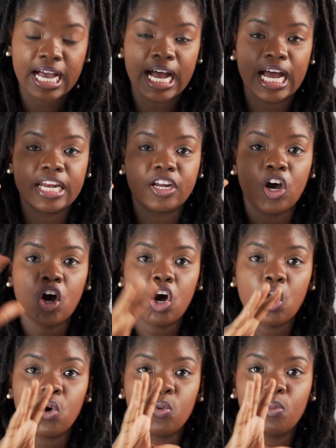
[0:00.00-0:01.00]
and
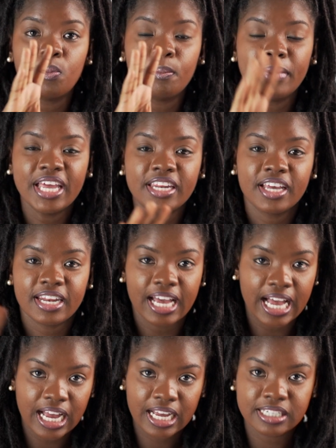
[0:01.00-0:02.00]
how many of
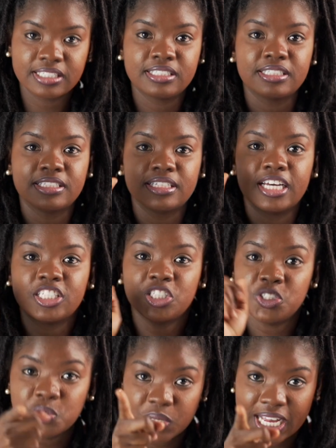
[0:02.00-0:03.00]
the ads that
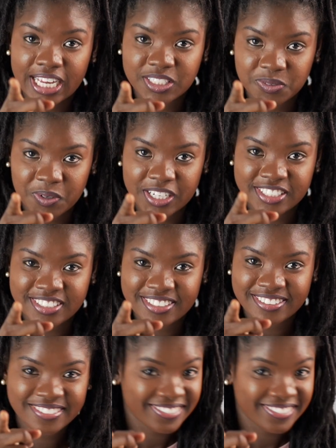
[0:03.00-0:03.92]
you guys watch.